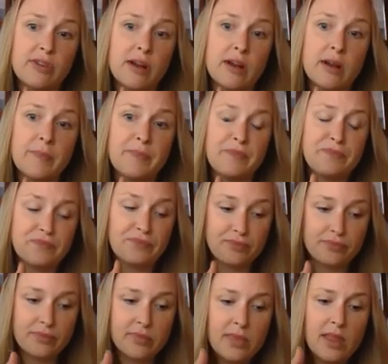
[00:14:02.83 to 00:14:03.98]
from
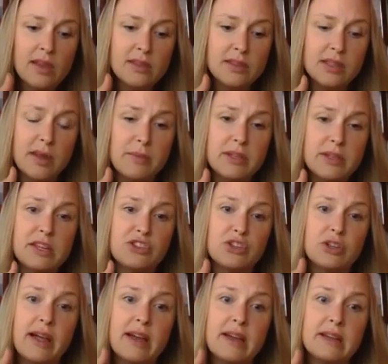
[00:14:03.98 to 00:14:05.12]
some potential
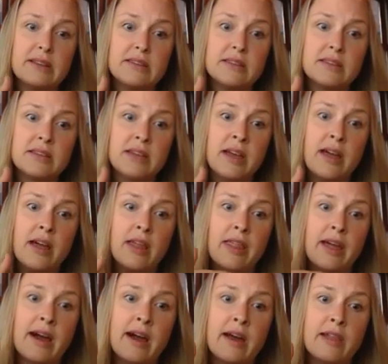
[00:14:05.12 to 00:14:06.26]
clients
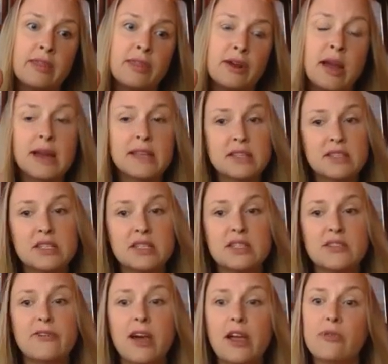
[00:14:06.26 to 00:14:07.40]
that they're hesitant
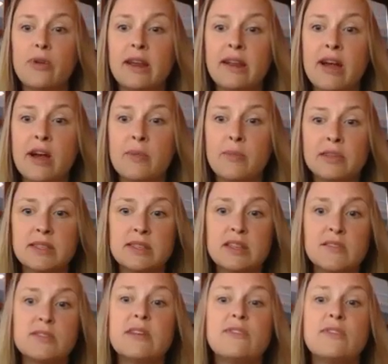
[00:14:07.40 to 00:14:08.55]
to file right now because they still
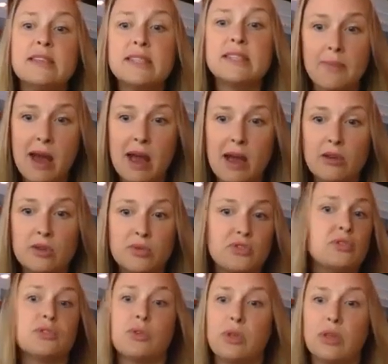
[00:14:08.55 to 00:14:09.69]
have to live in the same house, which
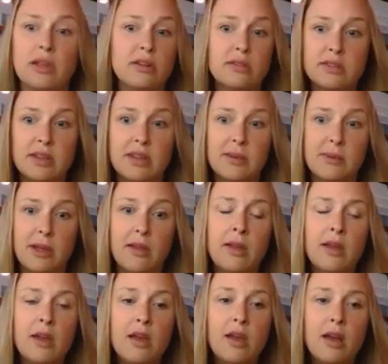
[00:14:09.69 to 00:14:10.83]
is totally understandable.
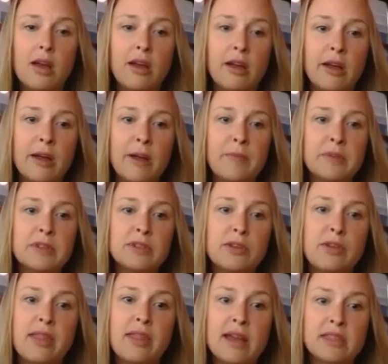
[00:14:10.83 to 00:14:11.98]
So
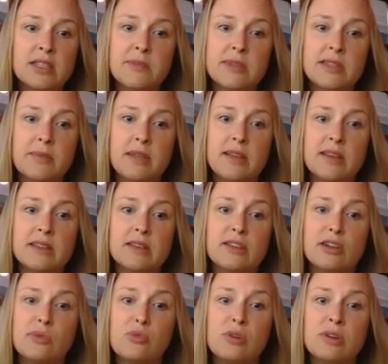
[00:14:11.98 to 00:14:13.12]
that's going to be something that's a
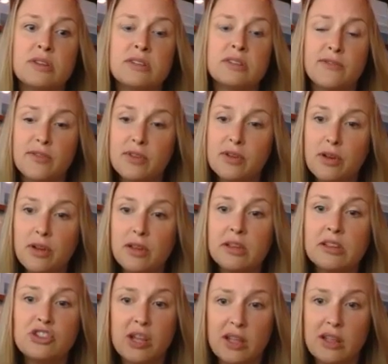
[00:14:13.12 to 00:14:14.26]
little more difficult
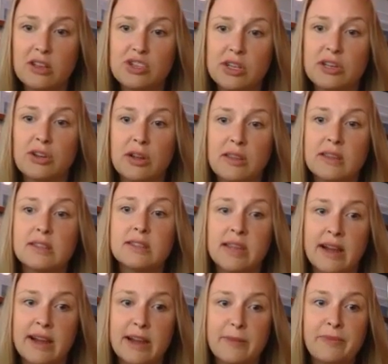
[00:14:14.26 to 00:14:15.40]
and challenging during this
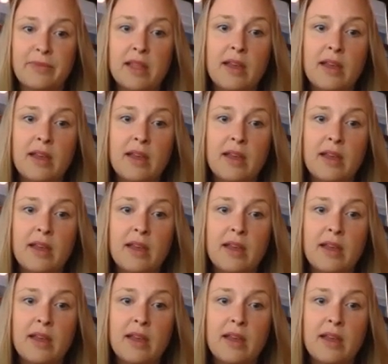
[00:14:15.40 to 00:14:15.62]
time.